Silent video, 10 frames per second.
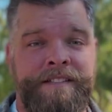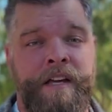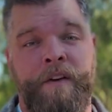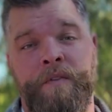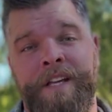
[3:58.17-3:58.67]

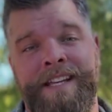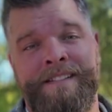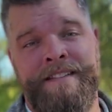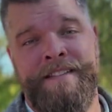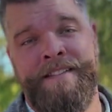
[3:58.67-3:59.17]
Not only
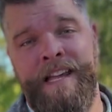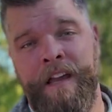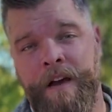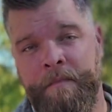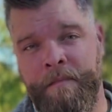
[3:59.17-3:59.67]
is the steak
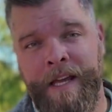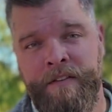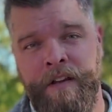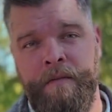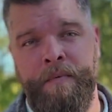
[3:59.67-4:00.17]

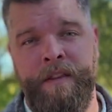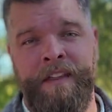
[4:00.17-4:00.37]
amazing, but